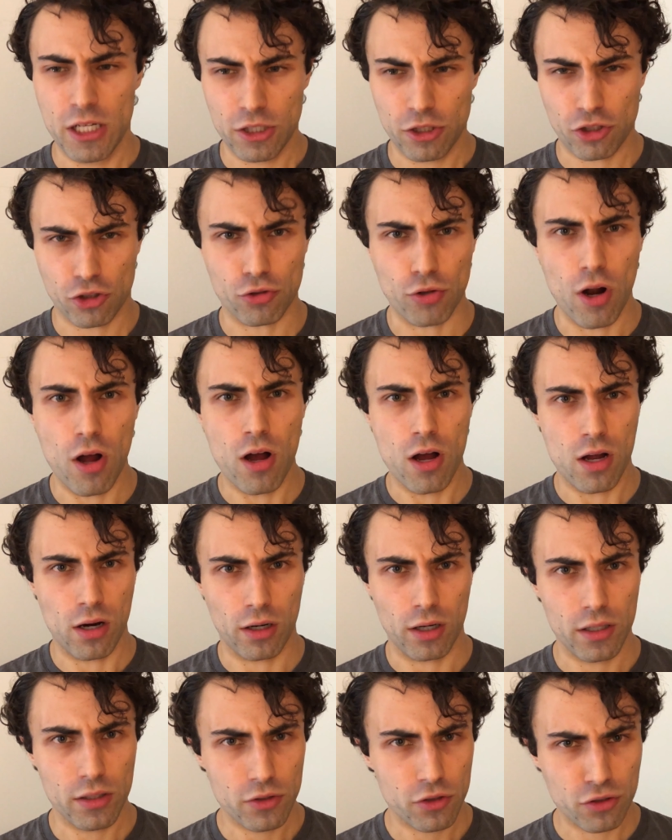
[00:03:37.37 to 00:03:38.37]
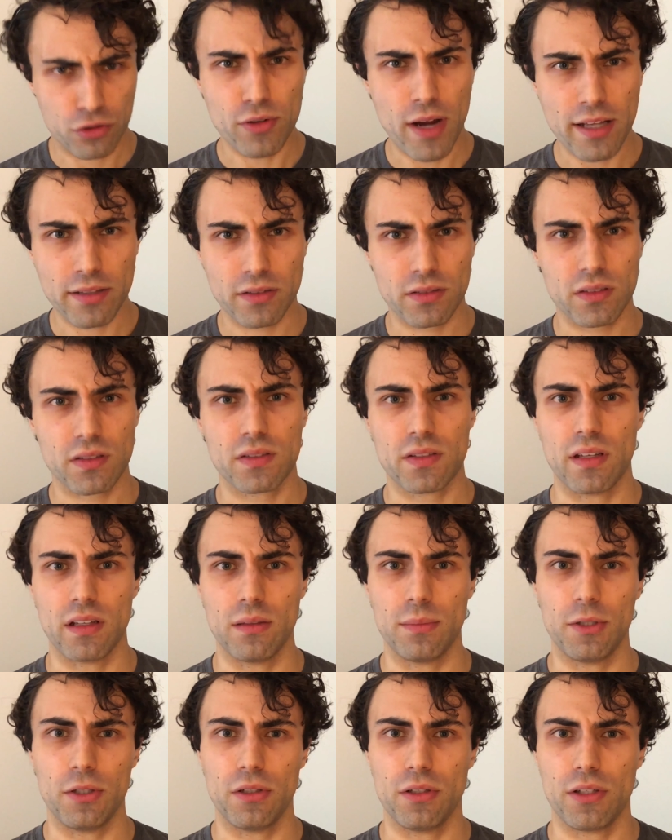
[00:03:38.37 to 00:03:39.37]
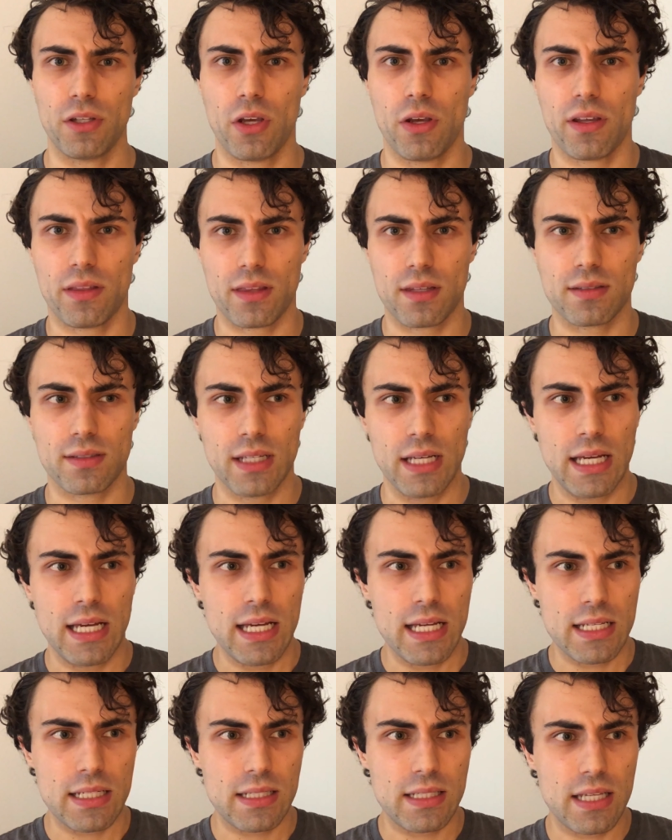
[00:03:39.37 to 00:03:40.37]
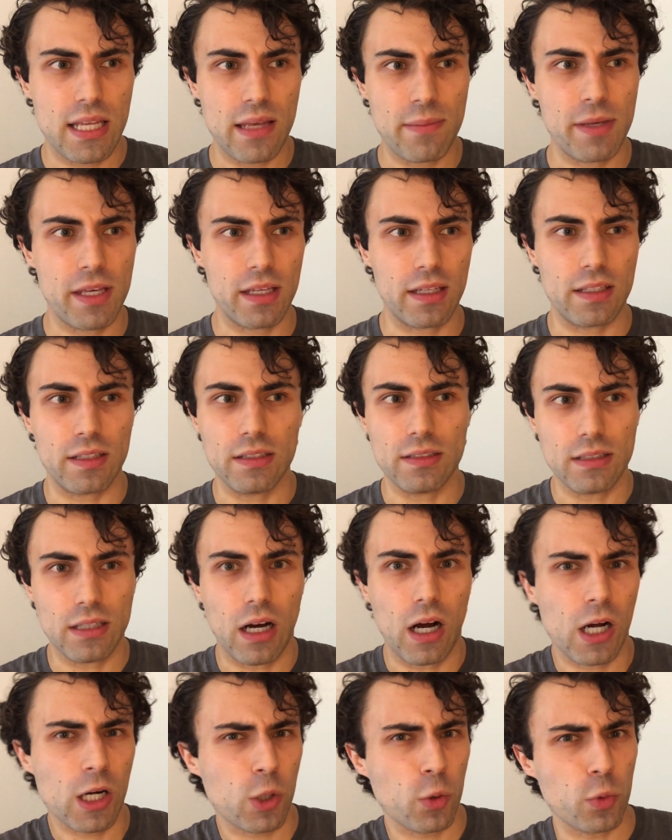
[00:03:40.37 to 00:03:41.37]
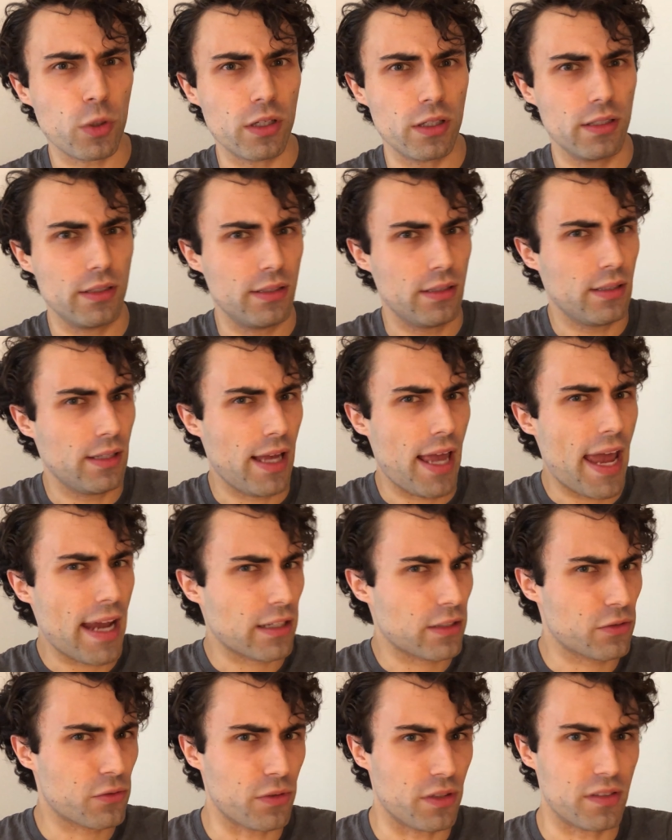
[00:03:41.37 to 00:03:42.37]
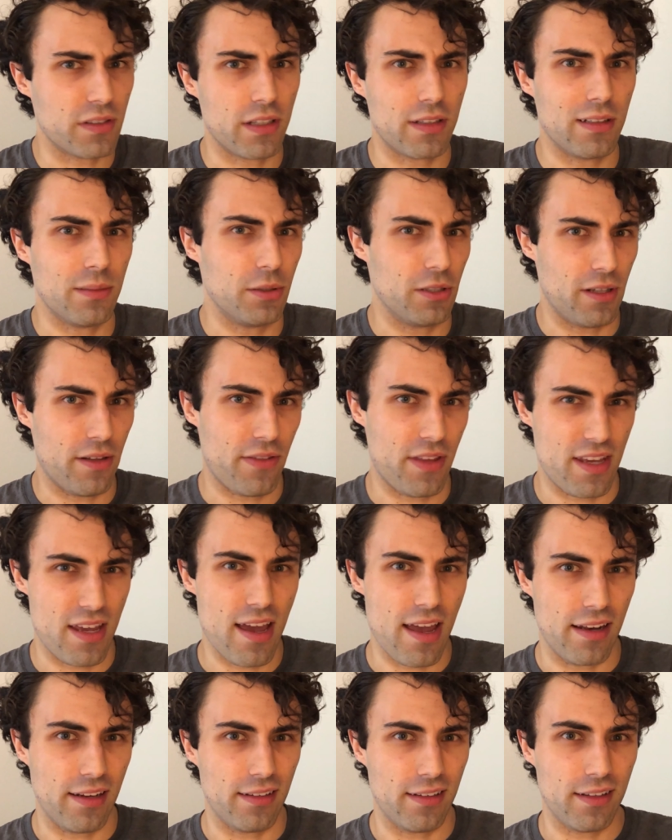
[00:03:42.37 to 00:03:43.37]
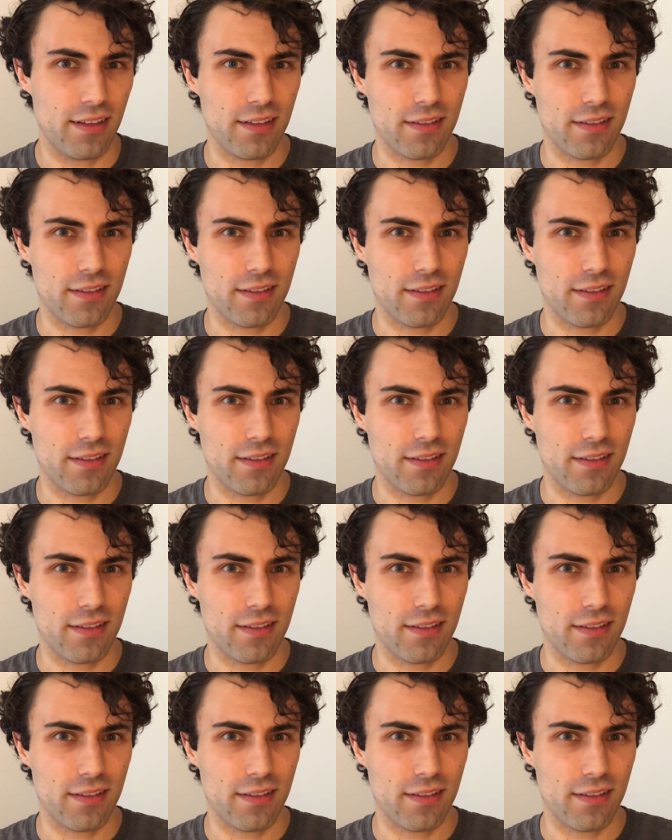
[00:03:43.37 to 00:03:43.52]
strong, stressed syllable, you get this timid, awkward, extra syllable at the end.